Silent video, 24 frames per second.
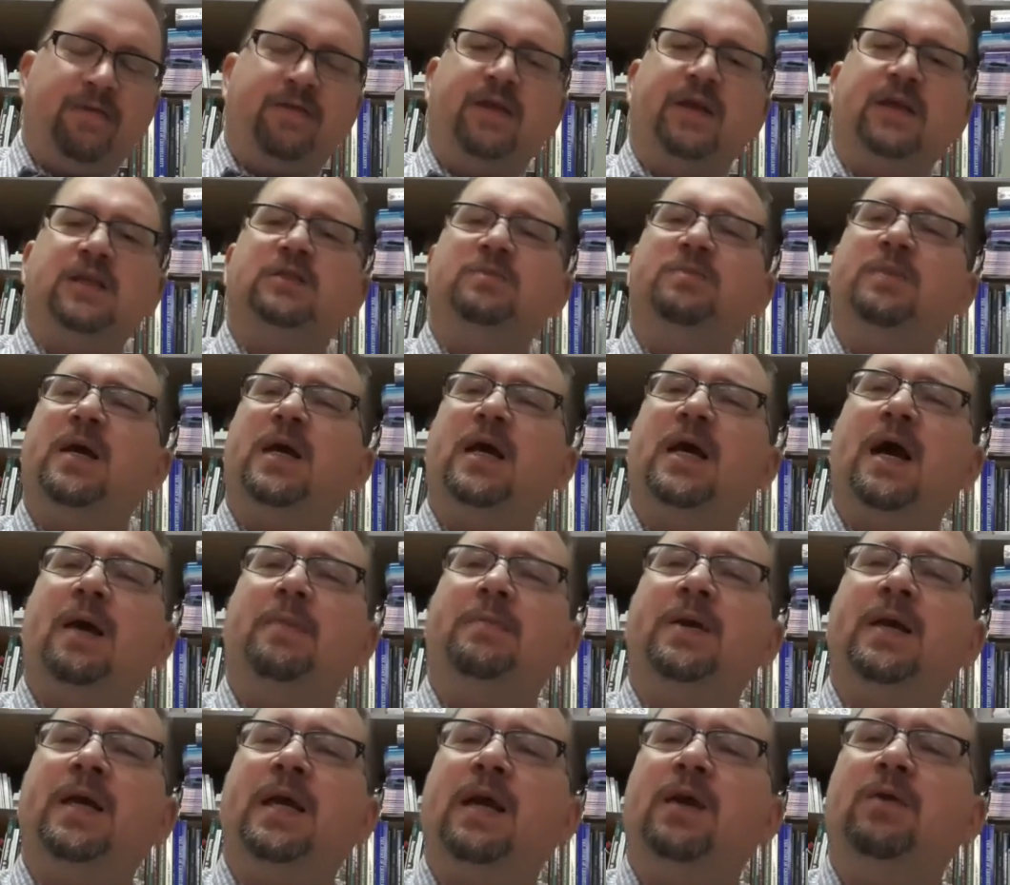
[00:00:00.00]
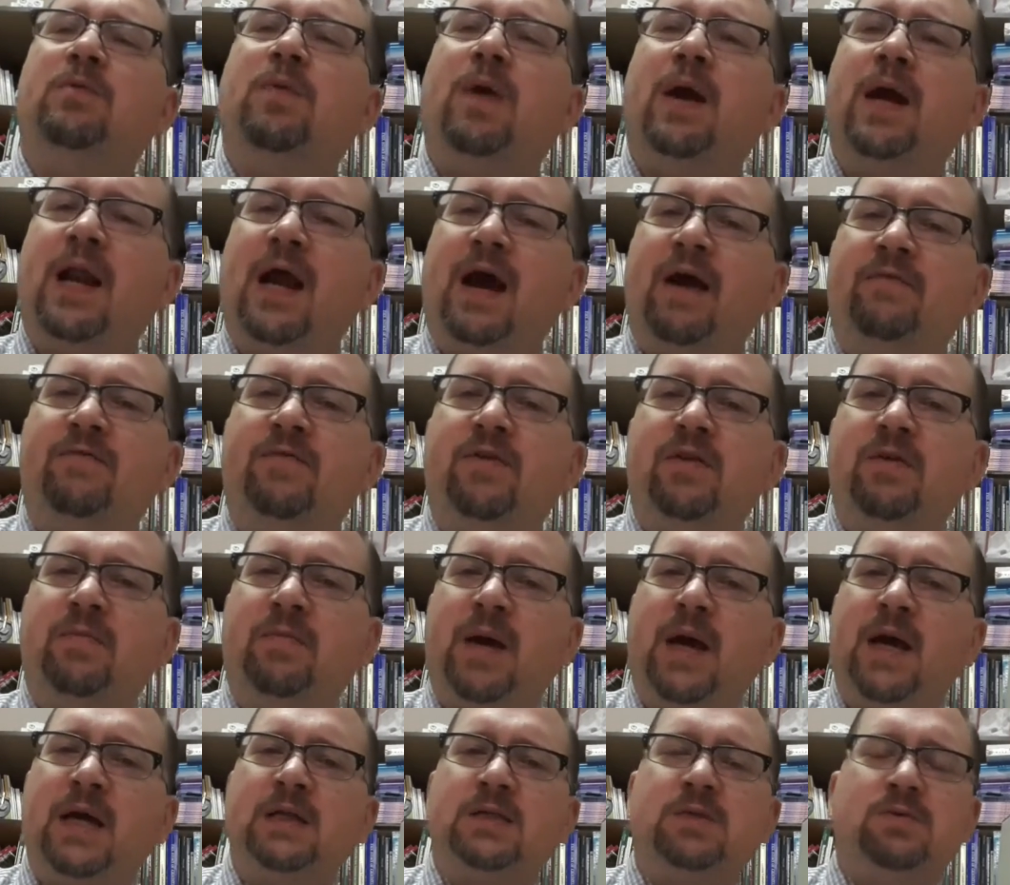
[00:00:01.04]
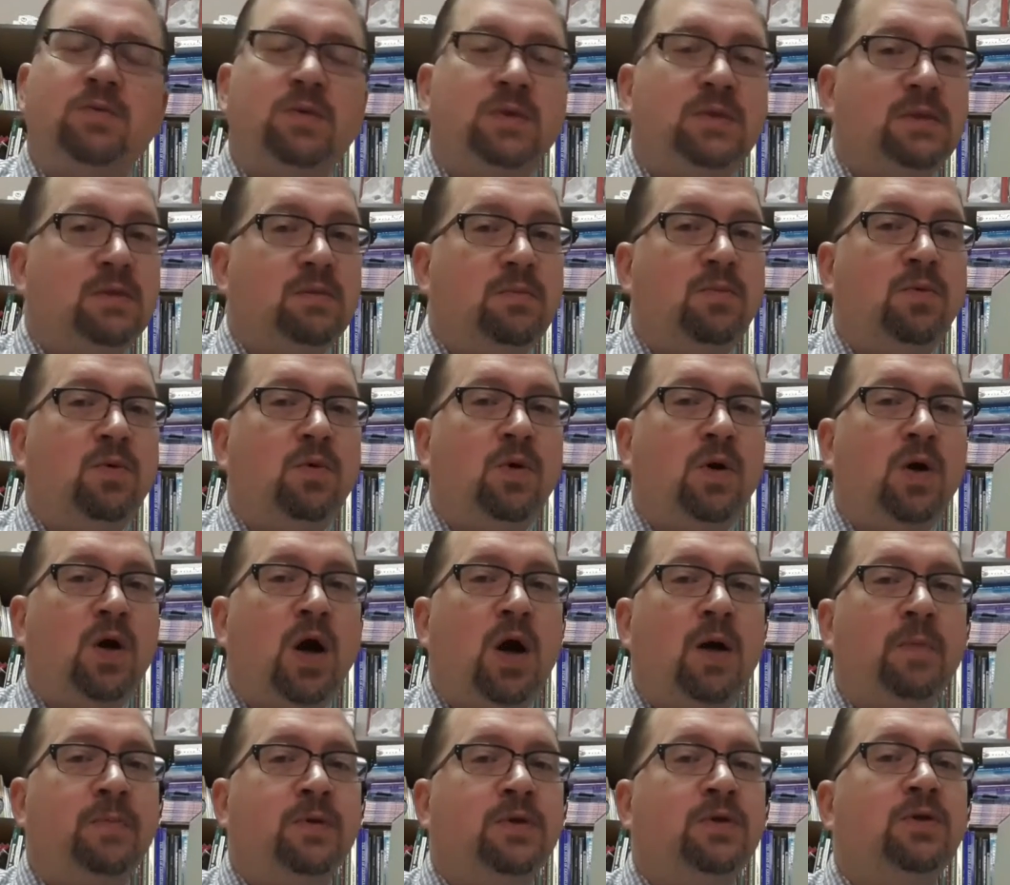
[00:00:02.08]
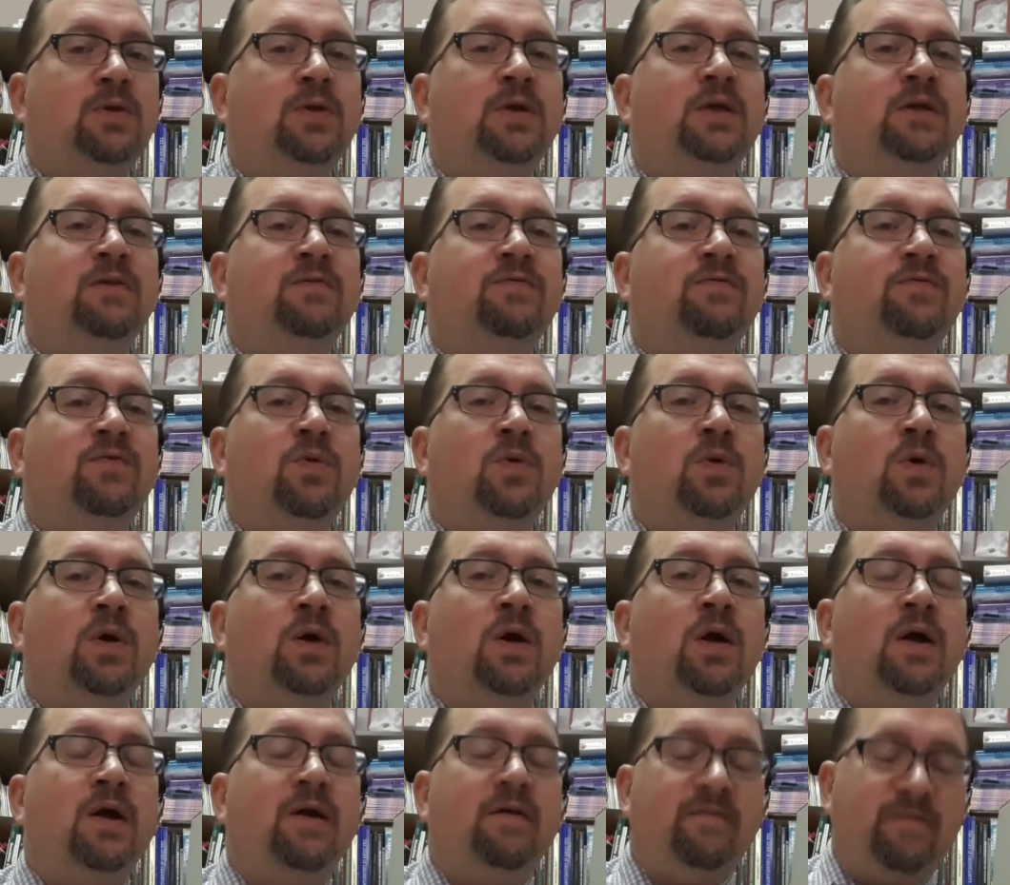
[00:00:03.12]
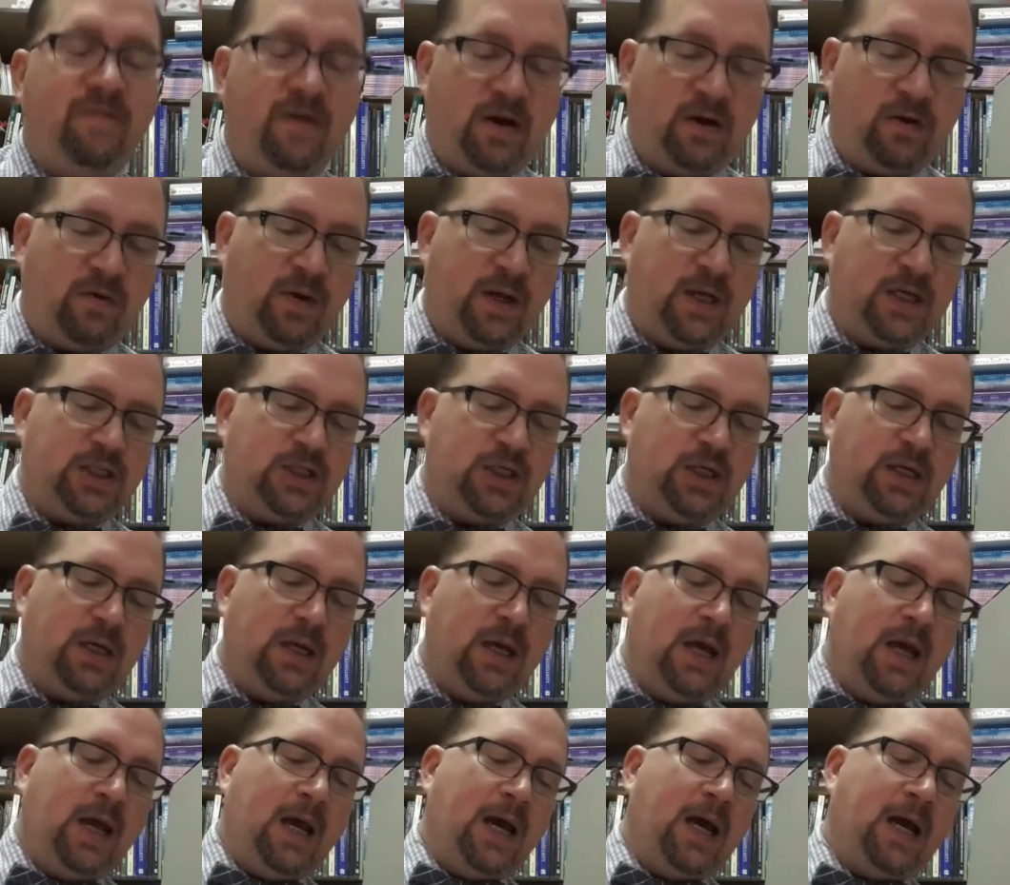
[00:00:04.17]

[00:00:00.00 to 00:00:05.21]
Things pick up again right after the Mass with some more opportunity for veneration.